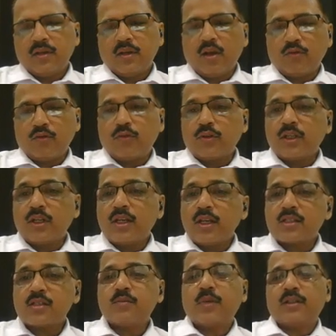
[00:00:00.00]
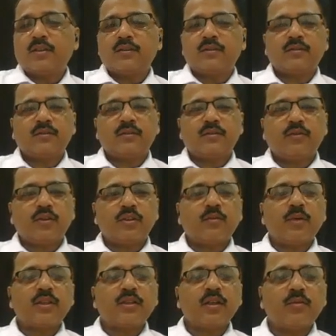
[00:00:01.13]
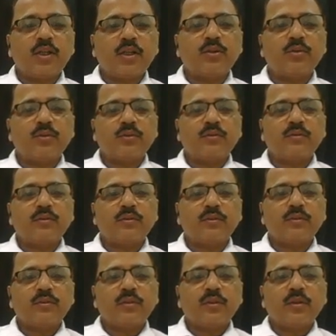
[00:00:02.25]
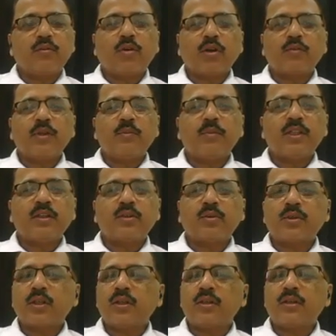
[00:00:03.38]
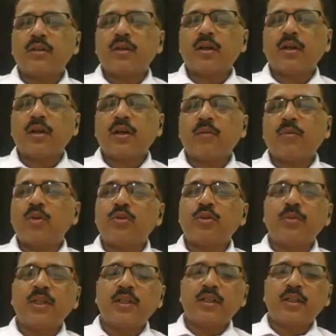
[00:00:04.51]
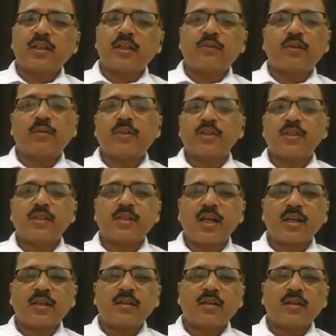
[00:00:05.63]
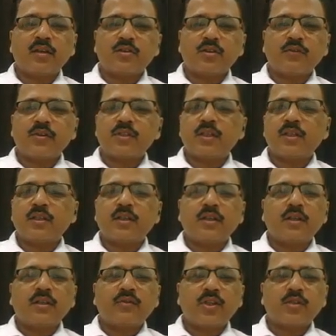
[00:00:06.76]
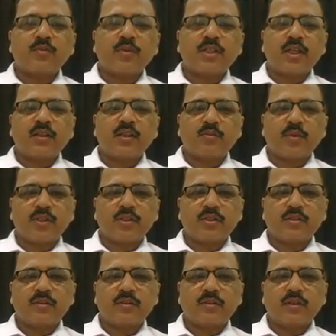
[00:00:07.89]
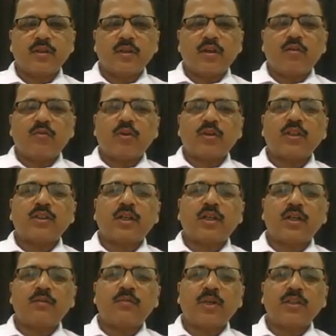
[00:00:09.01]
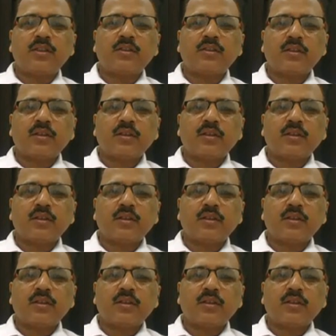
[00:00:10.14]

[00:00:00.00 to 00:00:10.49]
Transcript: Now, for the next month, for the month number 2, what will be the total amount to be deducted from the 6 lakh? So obviously, this much and this much. For the third month,